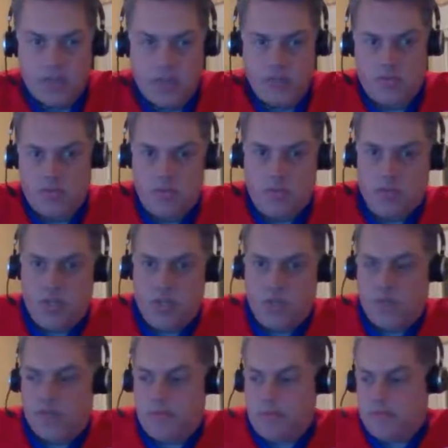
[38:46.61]
yeah, just
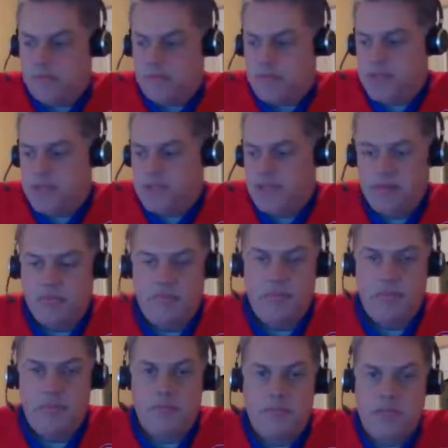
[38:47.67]
too many big
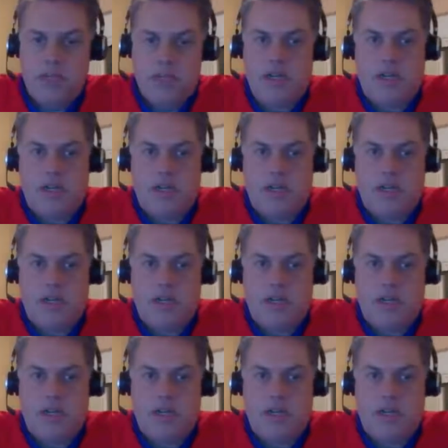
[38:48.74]
name,